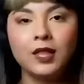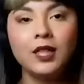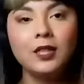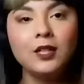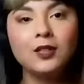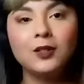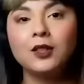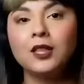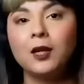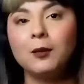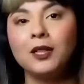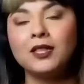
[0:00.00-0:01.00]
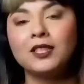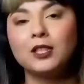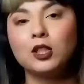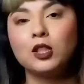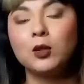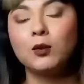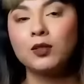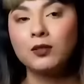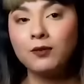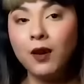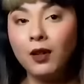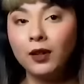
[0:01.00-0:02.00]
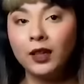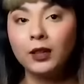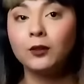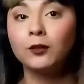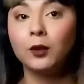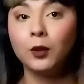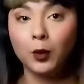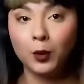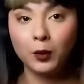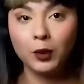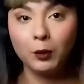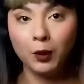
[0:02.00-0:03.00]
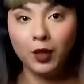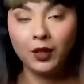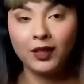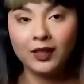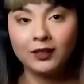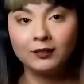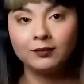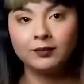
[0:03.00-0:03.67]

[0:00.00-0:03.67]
Ina couldn't help it. She was falling for Ogiwara.